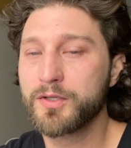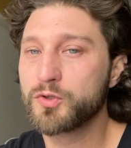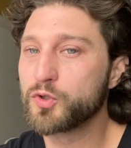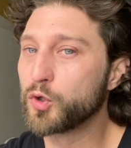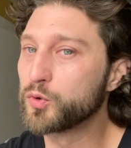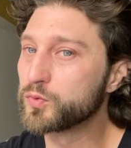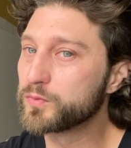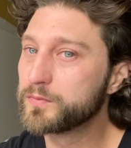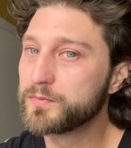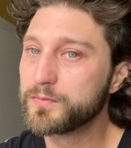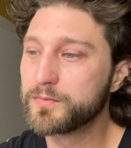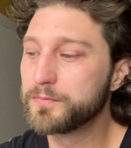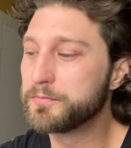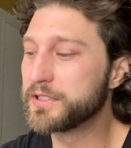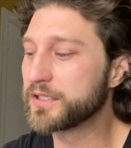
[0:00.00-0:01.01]
Don't
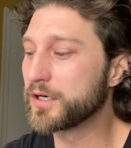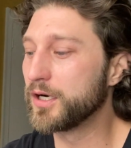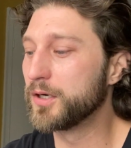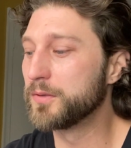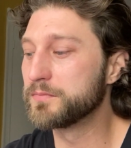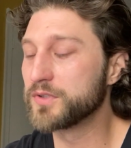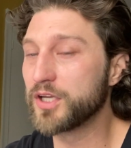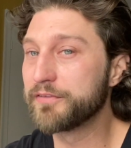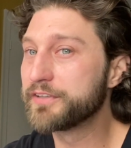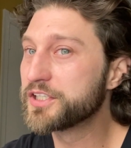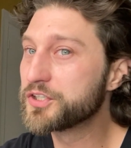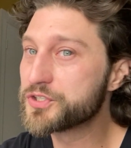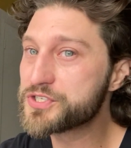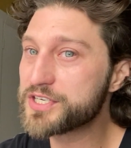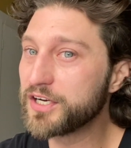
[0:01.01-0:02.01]
become
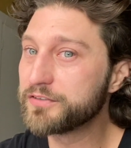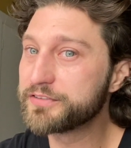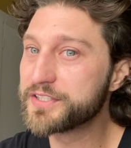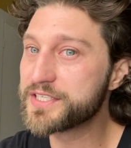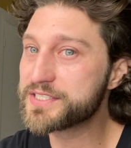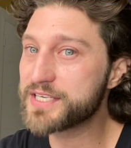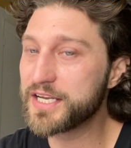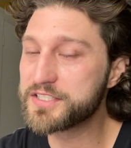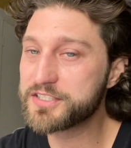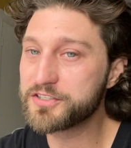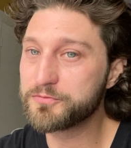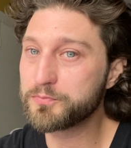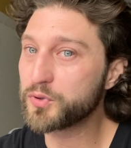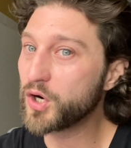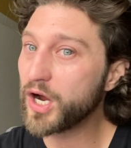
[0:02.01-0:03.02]
loving yourself in the sense
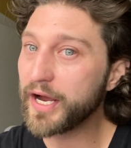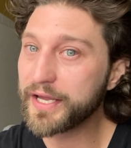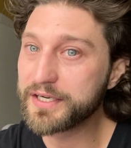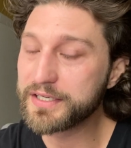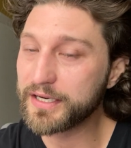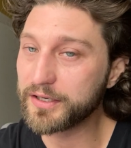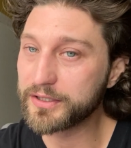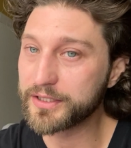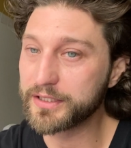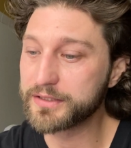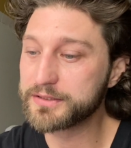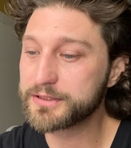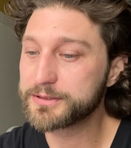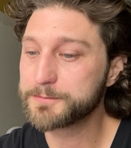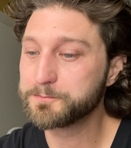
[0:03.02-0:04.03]
of pride and
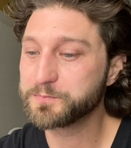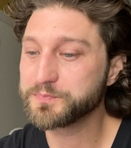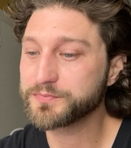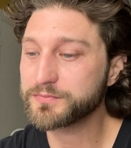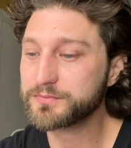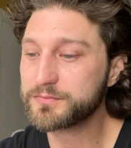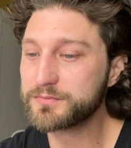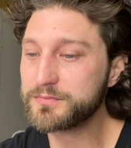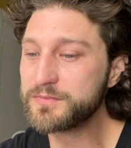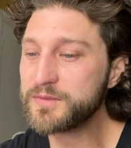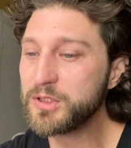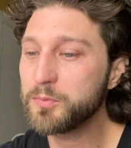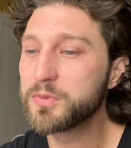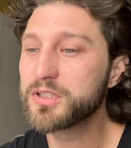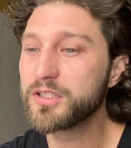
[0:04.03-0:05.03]
arrogance,
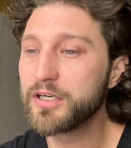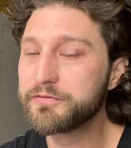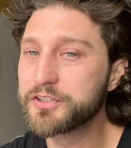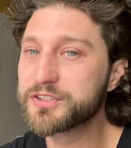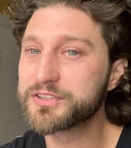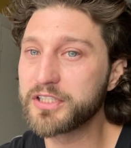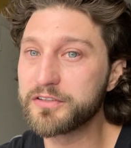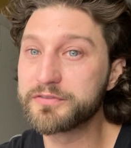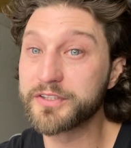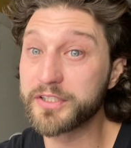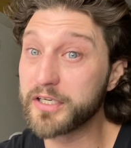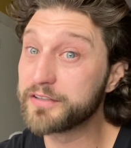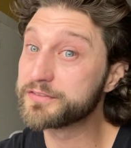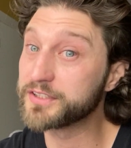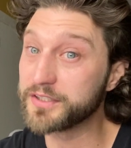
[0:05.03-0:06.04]
but love yourself
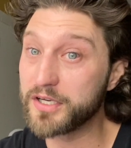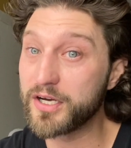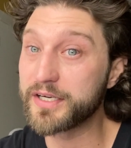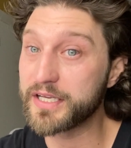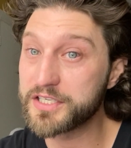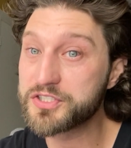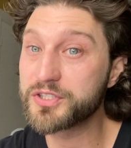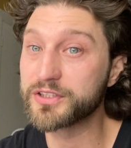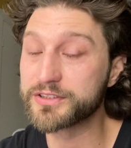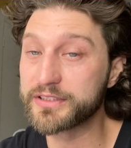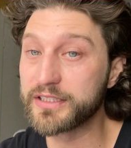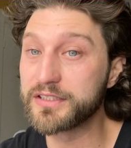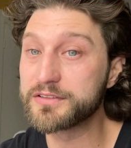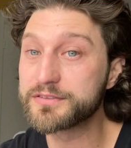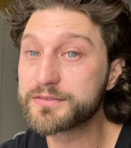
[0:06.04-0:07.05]
enough to not hate
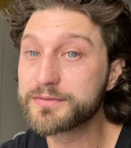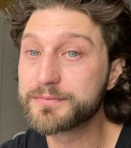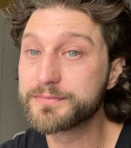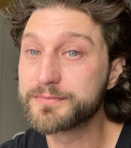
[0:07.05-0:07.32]
yourself.